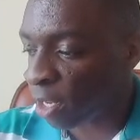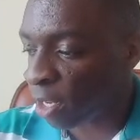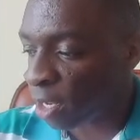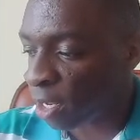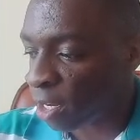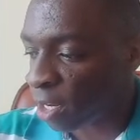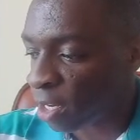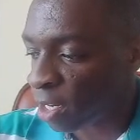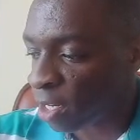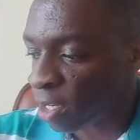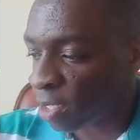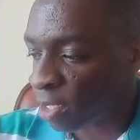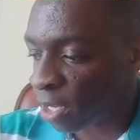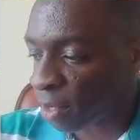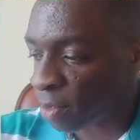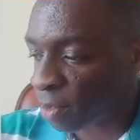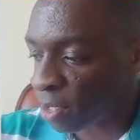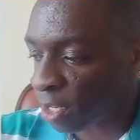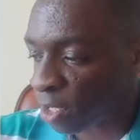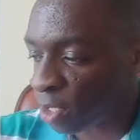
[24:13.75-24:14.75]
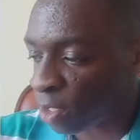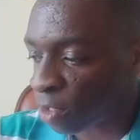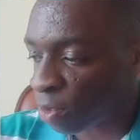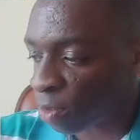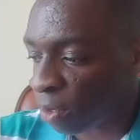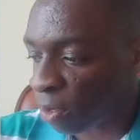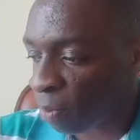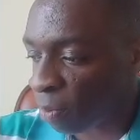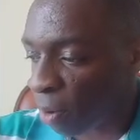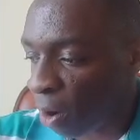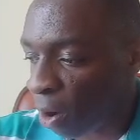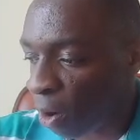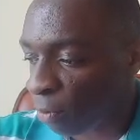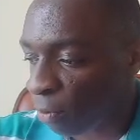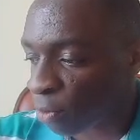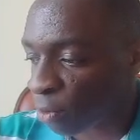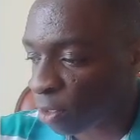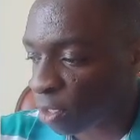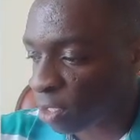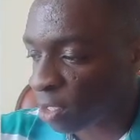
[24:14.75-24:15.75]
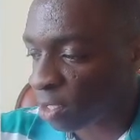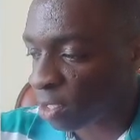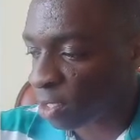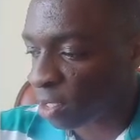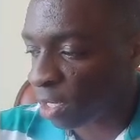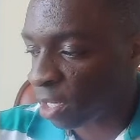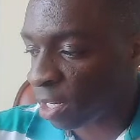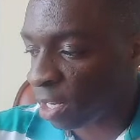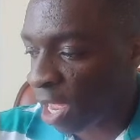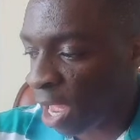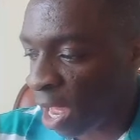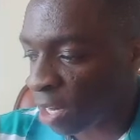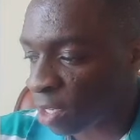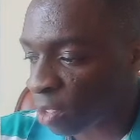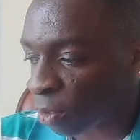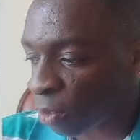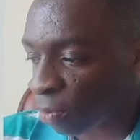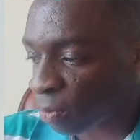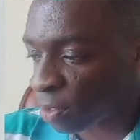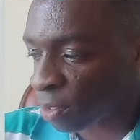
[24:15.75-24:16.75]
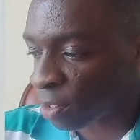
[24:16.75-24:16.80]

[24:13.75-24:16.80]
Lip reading: times 10 to the power of 23 atoms.